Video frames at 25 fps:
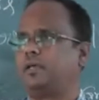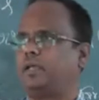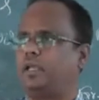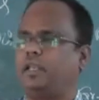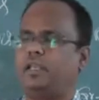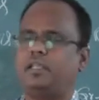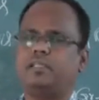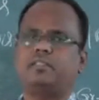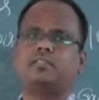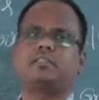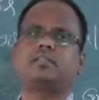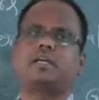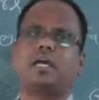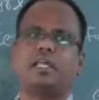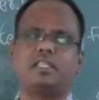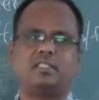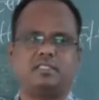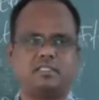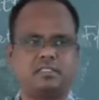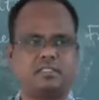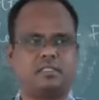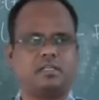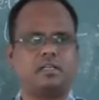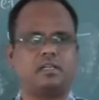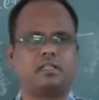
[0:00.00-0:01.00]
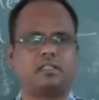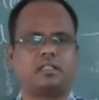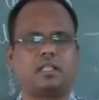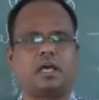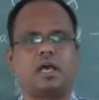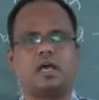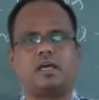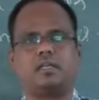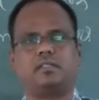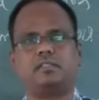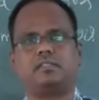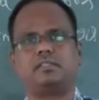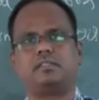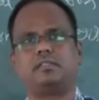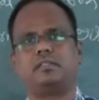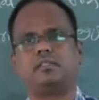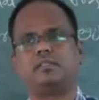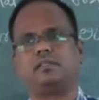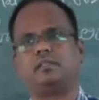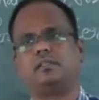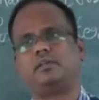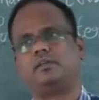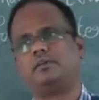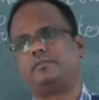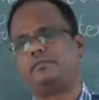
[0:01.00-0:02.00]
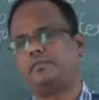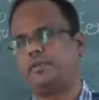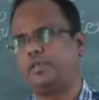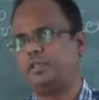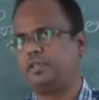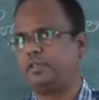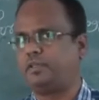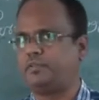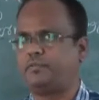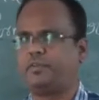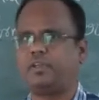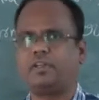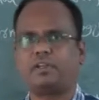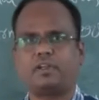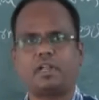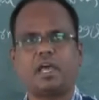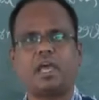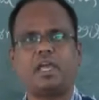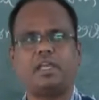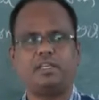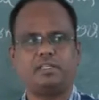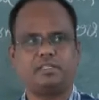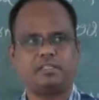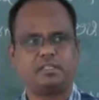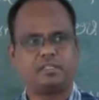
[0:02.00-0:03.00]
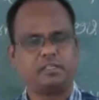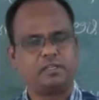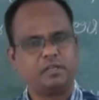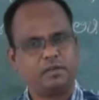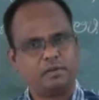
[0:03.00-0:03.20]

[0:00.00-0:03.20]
It is considered that we write